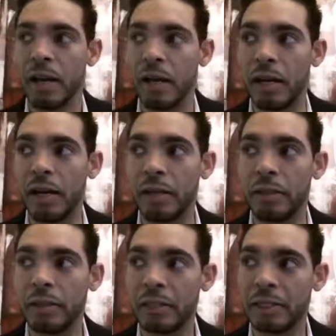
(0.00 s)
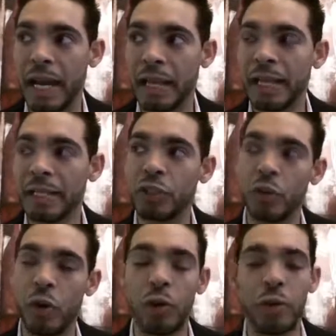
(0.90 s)
Uh, it's kind of like the
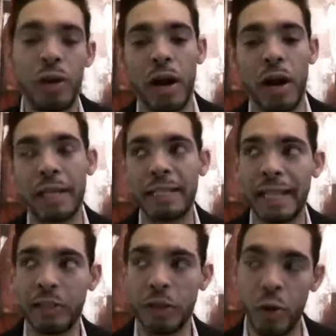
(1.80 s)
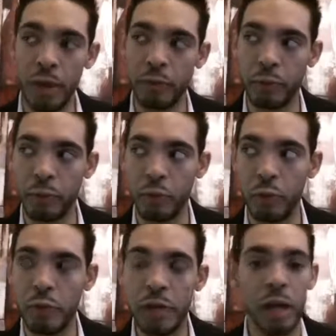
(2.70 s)
struggle that architects are going
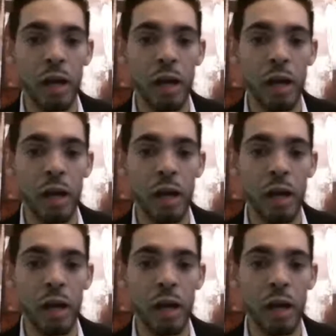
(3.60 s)
through